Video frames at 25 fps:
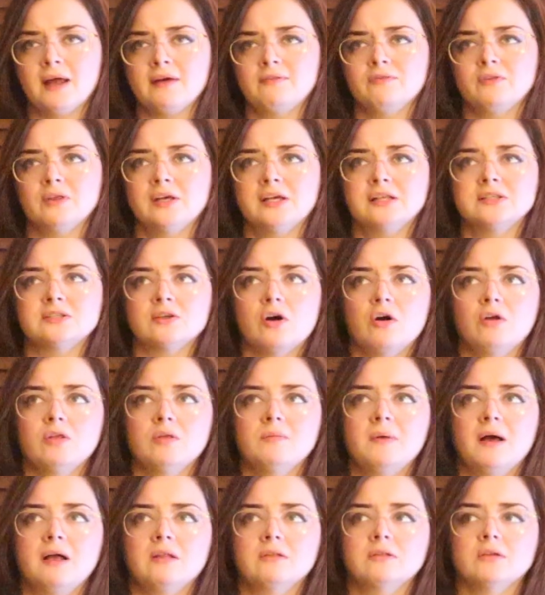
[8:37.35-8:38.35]
I feel like it's all
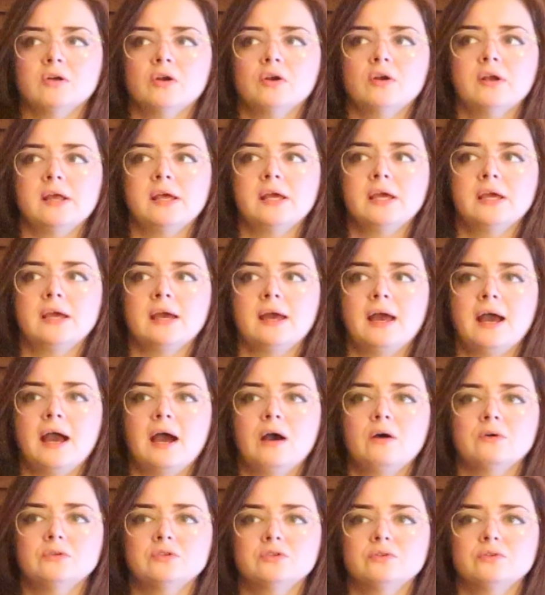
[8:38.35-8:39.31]
about learning how